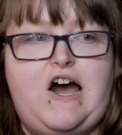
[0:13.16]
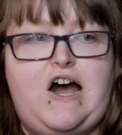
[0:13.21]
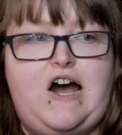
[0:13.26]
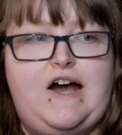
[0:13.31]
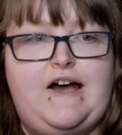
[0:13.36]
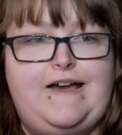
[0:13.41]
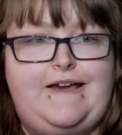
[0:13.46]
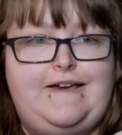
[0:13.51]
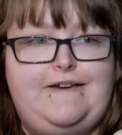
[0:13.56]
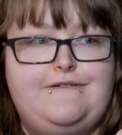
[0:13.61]

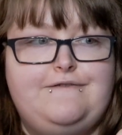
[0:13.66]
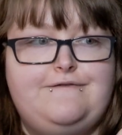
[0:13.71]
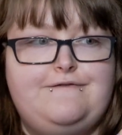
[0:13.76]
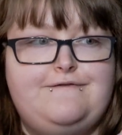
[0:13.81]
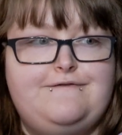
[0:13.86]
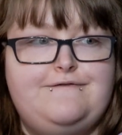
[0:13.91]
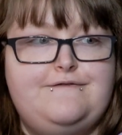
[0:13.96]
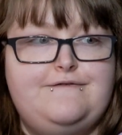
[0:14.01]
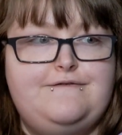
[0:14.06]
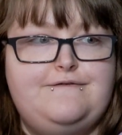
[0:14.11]

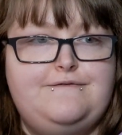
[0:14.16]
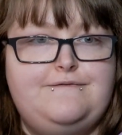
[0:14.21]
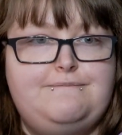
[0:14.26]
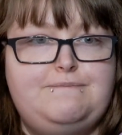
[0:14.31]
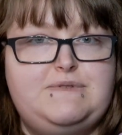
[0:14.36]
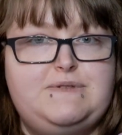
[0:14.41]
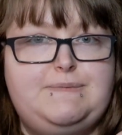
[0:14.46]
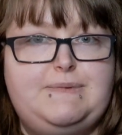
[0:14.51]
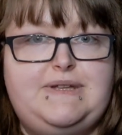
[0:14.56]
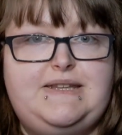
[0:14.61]
I've
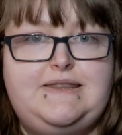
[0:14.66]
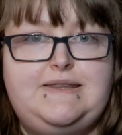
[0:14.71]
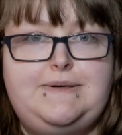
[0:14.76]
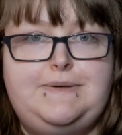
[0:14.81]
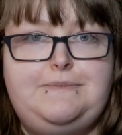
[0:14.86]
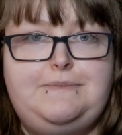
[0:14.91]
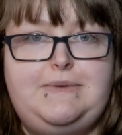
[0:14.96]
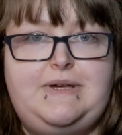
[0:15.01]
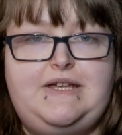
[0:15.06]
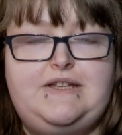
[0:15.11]
split
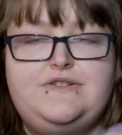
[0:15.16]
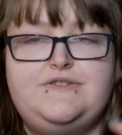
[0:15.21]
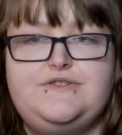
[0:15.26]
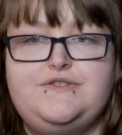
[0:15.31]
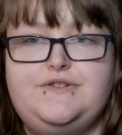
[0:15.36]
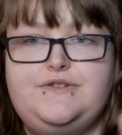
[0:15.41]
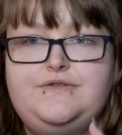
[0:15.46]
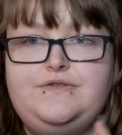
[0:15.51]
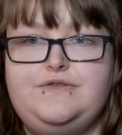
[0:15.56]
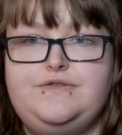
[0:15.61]
them
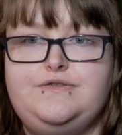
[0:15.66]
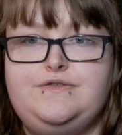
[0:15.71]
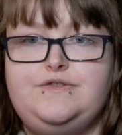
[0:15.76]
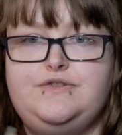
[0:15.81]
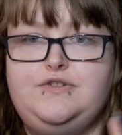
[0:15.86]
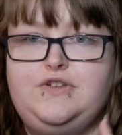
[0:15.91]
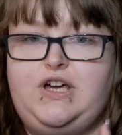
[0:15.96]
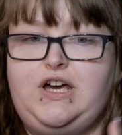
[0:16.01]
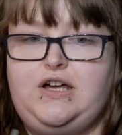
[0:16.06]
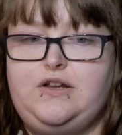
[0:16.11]
into a
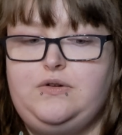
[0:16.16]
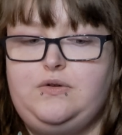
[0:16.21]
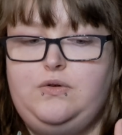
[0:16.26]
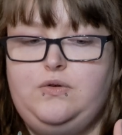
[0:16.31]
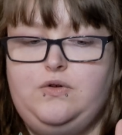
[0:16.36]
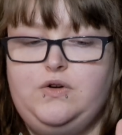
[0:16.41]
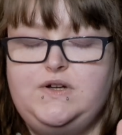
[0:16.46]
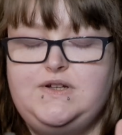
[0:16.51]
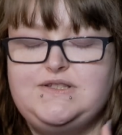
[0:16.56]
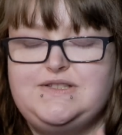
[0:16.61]
few
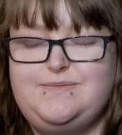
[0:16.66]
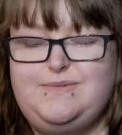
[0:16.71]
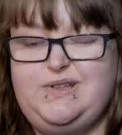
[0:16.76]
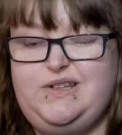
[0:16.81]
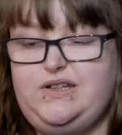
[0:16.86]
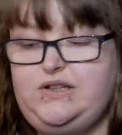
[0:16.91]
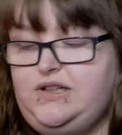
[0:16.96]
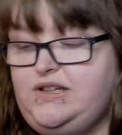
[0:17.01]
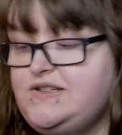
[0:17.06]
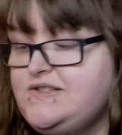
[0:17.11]
categories to
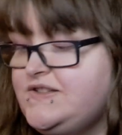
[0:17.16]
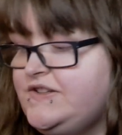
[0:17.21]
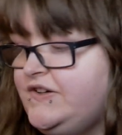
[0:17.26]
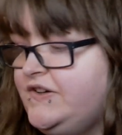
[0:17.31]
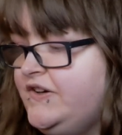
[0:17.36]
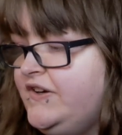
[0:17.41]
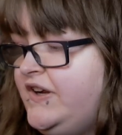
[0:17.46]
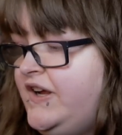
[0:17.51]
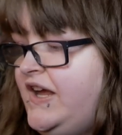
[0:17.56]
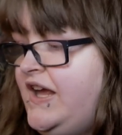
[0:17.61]
make it
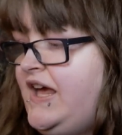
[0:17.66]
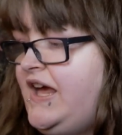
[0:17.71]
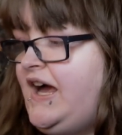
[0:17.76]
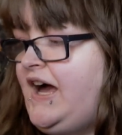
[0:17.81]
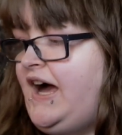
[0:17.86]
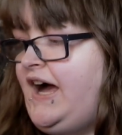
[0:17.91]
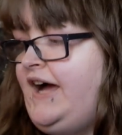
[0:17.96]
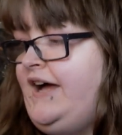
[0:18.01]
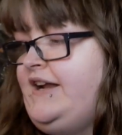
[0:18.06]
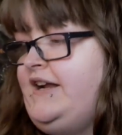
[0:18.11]
easier,
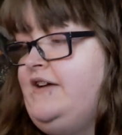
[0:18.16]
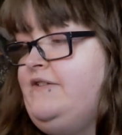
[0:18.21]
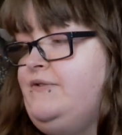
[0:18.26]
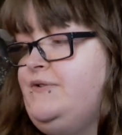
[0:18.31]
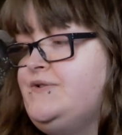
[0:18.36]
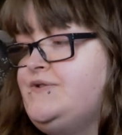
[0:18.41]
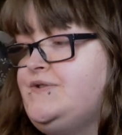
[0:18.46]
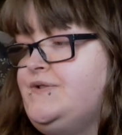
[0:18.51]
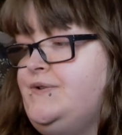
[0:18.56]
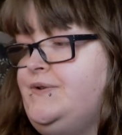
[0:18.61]
and I've
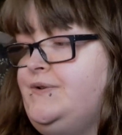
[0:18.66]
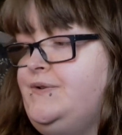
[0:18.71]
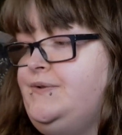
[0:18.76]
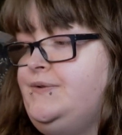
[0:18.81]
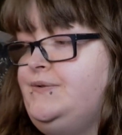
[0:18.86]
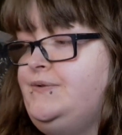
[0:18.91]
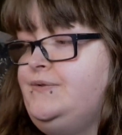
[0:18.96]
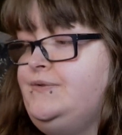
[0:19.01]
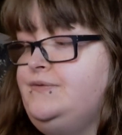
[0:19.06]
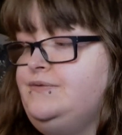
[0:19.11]

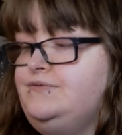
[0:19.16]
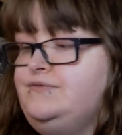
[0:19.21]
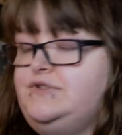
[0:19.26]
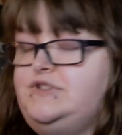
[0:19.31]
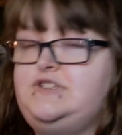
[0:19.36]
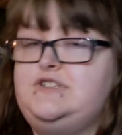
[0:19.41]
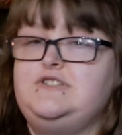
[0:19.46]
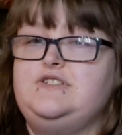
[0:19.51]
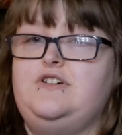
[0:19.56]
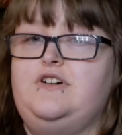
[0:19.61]
also
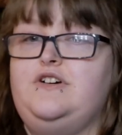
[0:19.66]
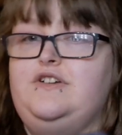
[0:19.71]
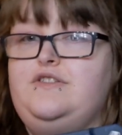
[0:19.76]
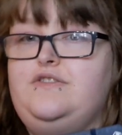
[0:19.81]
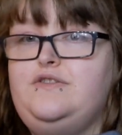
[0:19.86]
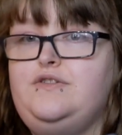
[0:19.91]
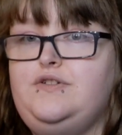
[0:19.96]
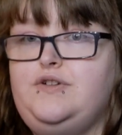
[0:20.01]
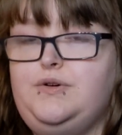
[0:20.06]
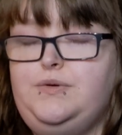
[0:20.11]
written
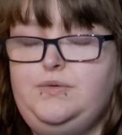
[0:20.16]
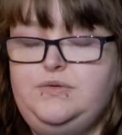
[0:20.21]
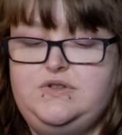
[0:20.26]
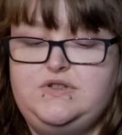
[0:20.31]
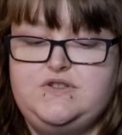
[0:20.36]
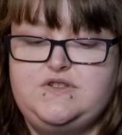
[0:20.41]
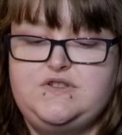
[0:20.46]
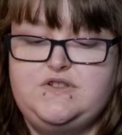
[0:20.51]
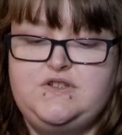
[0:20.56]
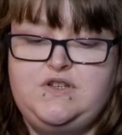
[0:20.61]
down the
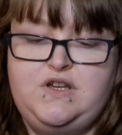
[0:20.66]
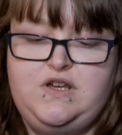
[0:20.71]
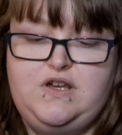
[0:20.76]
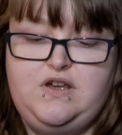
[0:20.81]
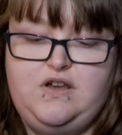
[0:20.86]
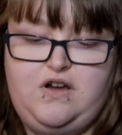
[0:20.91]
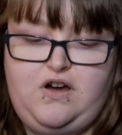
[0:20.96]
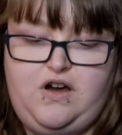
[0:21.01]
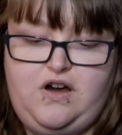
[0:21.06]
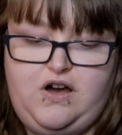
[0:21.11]
notes
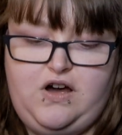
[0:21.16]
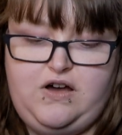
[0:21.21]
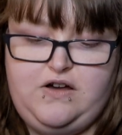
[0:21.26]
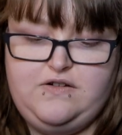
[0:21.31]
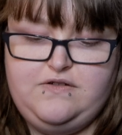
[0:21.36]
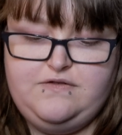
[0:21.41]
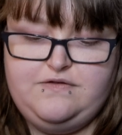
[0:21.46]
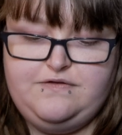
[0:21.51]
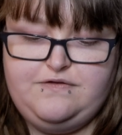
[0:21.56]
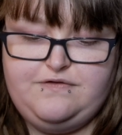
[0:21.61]

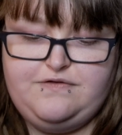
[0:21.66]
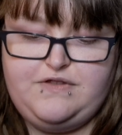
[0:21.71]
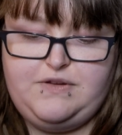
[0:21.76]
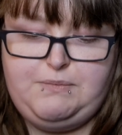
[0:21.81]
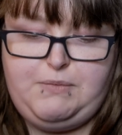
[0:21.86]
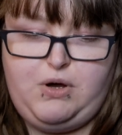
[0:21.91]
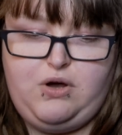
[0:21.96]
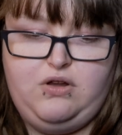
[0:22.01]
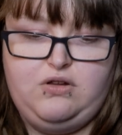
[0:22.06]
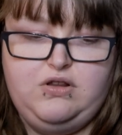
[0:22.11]
of
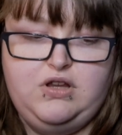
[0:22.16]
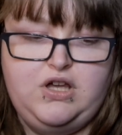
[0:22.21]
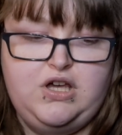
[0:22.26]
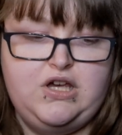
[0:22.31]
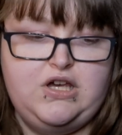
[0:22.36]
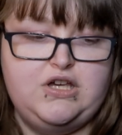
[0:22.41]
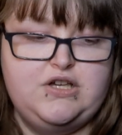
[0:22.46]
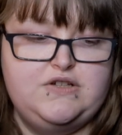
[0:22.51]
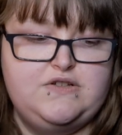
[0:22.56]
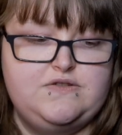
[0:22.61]
them all
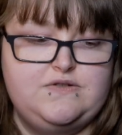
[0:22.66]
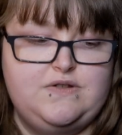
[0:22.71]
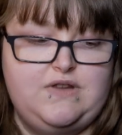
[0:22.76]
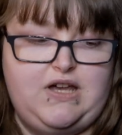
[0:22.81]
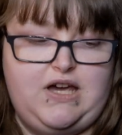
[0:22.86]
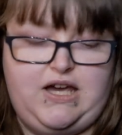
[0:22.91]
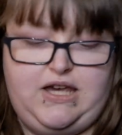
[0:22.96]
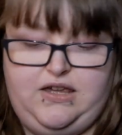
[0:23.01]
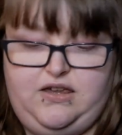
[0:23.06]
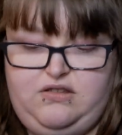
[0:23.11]
so
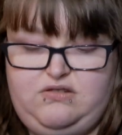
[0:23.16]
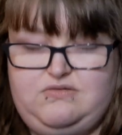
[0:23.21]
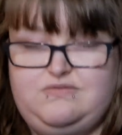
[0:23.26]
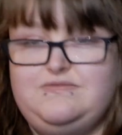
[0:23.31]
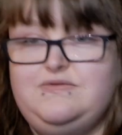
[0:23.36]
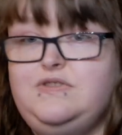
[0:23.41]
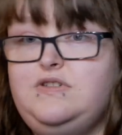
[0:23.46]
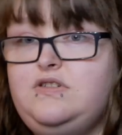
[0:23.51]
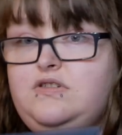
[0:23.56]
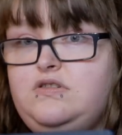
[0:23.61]
that I
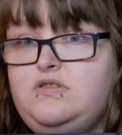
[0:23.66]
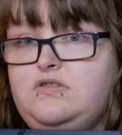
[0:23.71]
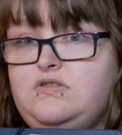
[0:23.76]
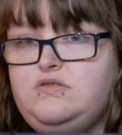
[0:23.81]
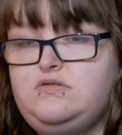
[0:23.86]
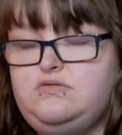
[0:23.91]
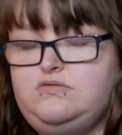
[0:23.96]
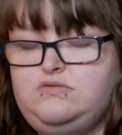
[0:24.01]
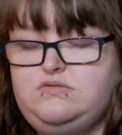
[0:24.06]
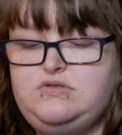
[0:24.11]
can
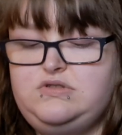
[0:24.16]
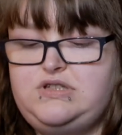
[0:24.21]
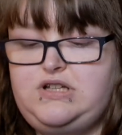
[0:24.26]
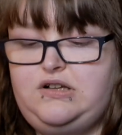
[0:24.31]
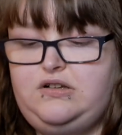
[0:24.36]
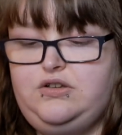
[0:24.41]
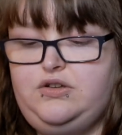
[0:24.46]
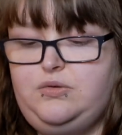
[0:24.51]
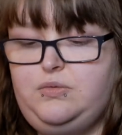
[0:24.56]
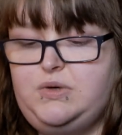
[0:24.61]

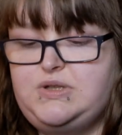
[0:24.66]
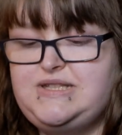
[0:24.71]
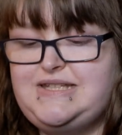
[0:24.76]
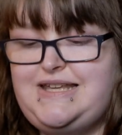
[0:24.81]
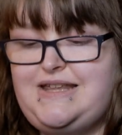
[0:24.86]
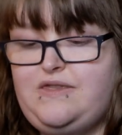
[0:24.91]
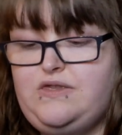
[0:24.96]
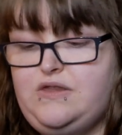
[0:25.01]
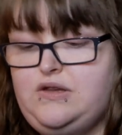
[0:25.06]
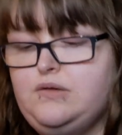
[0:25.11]
tell you what's
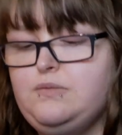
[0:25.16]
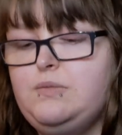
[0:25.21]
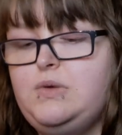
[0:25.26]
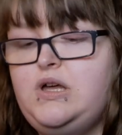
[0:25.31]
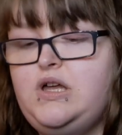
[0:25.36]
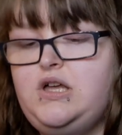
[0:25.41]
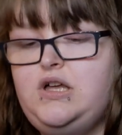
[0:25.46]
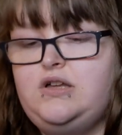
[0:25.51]
in them.